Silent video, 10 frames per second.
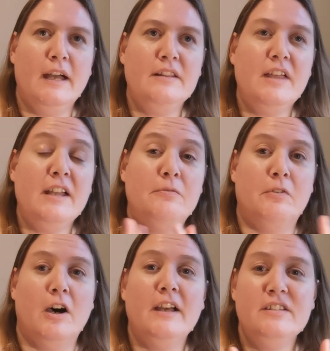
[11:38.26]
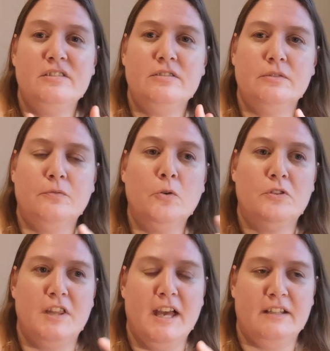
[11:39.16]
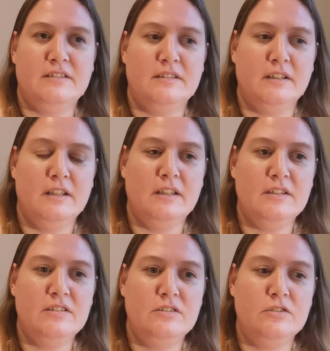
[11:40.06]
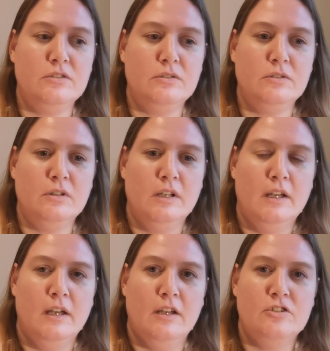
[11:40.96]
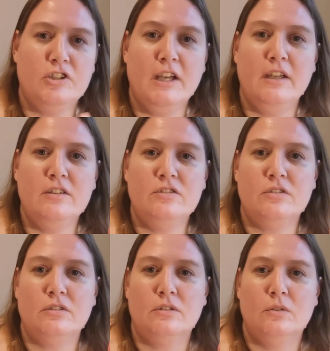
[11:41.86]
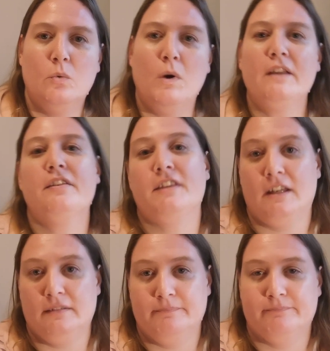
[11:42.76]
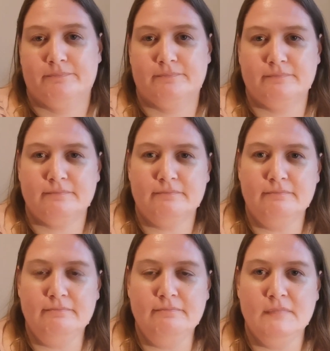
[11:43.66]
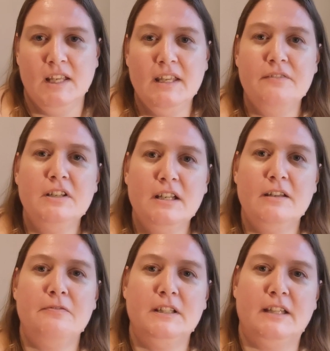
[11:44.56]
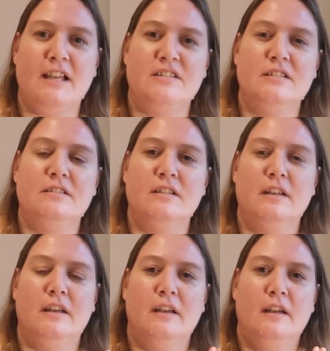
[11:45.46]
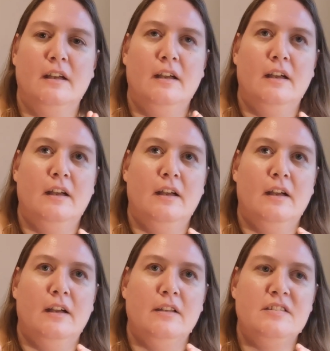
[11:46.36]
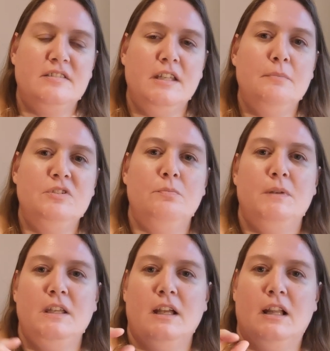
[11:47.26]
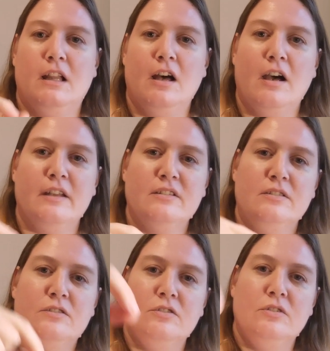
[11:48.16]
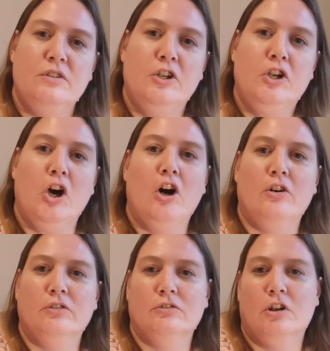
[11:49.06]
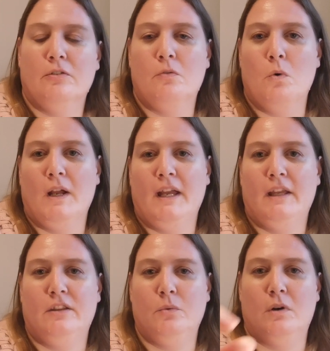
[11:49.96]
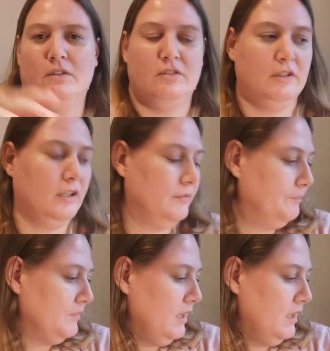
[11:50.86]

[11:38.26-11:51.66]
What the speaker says: the advice for that is to change one thing, even if it doesn't seem to be aligned to the goal of where you want to go.